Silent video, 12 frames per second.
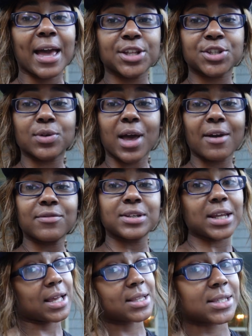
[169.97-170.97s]
I do have
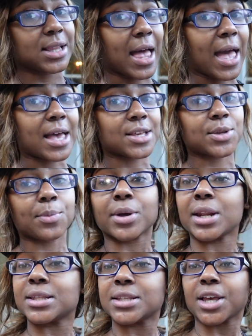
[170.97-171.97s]
dance class. I'm
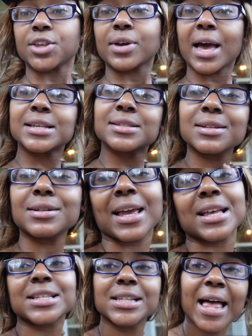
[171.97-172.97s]
going to take you guys to
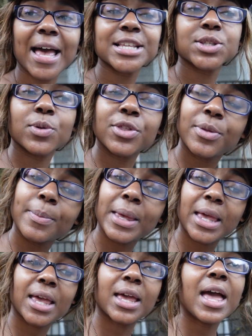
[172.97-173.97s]
dance class with
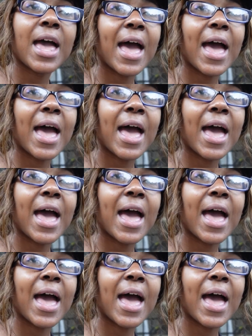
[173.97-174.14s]
me.